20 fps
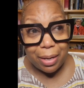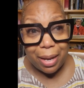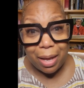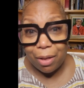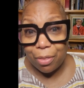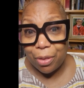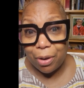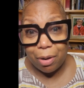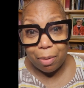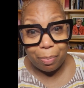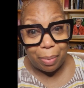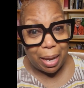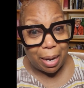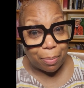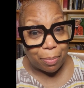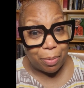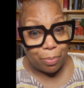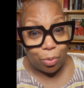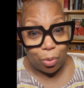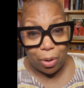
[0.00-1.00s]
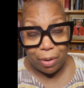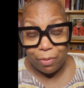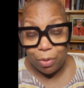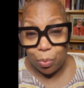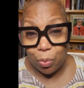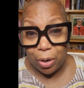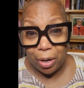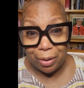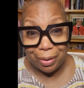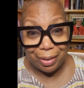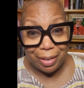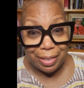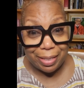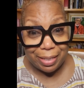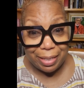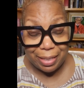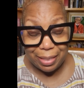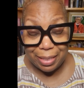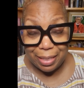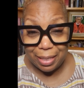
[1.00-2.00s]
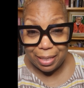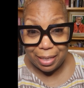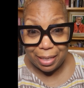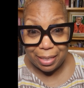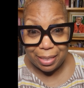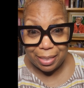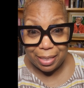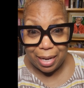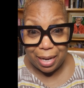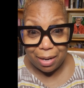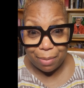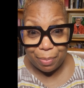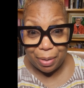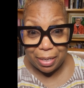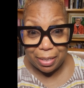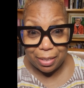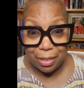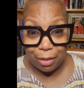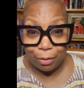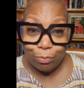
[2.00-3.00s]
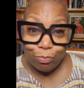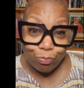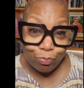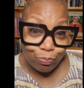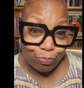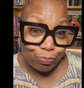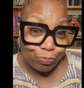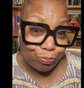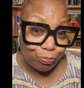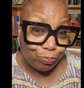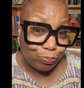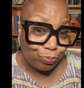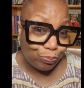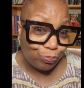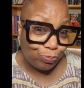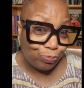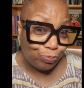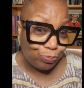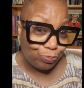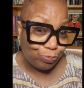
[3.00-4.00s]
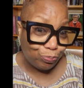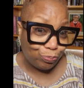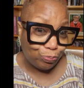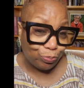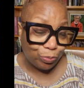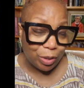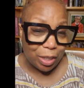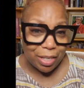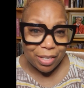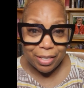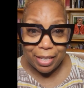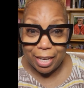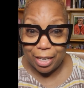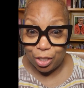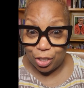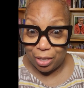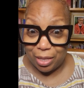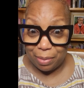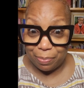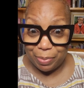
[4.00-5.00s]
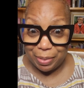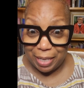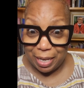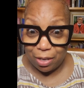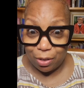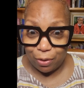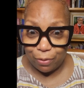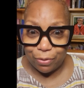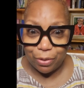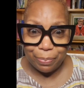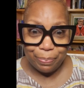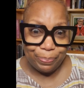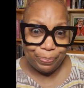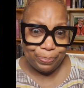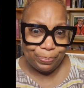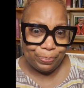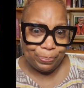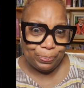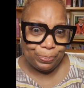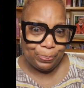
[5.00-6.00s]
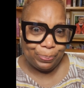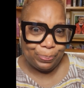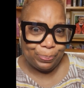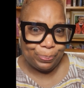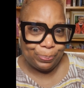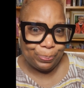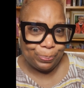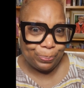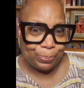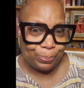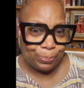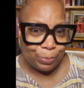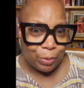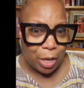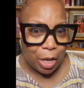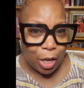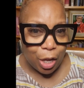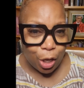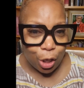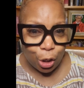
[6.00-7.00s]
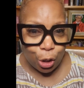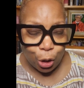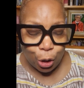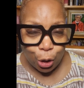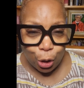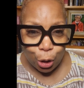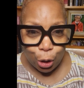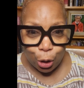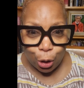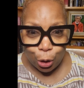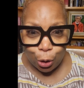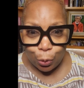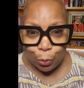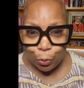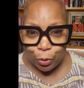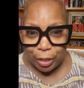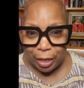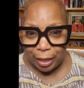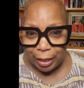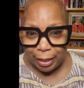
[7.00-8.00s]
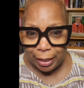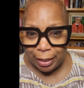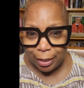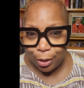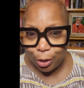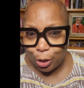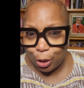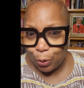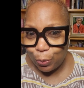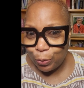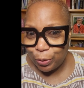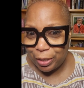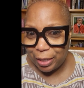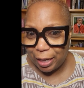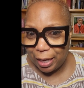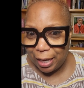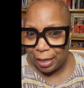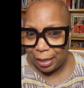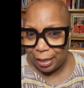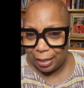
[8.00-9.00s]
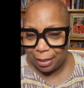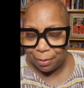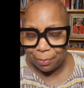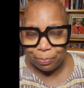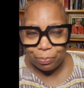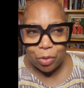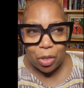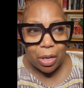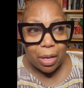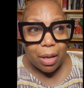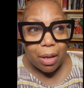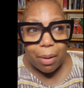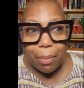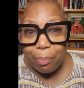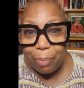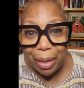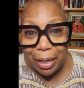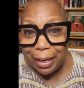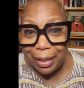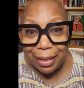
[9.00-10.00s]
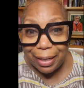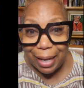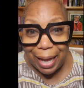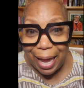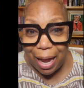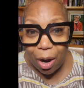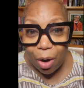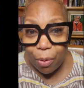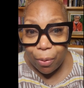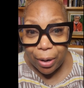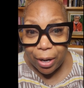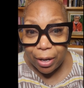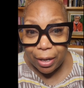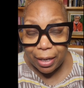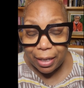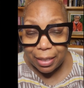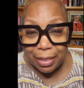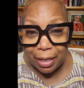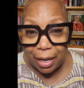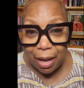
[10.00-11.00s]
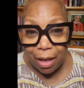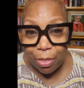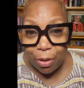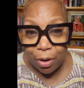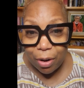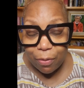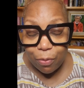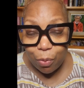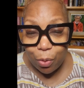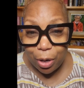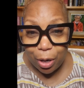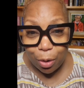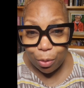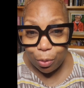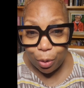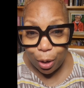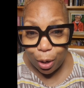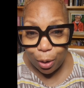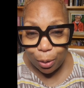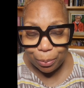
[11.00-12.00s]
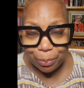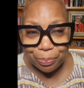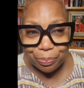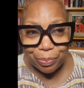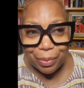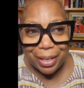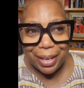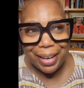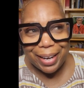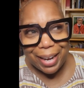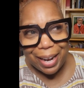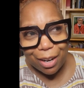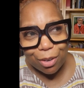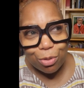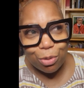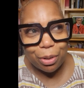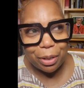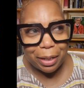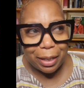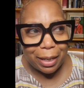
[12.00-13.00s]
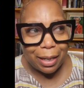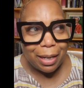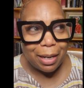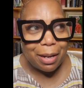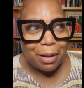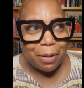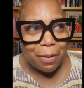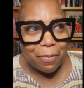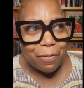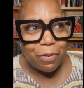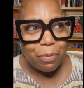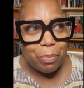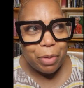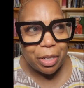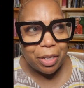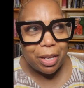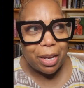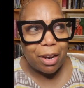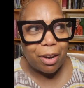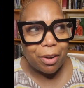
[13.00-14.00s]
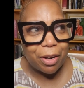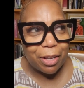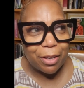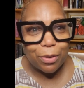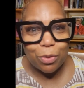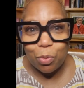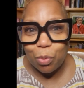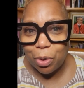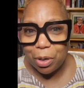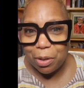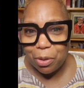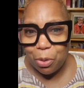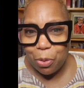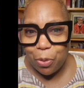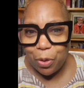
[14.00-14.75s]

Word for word: Now, there are black people everywhere listening to this saying to myself, mm-hmm, saying to themselves, Mm-hmm. Girl, don't tell it. Don't tell it. But how are we going to get together if we don't know? And actually, familiarity is one of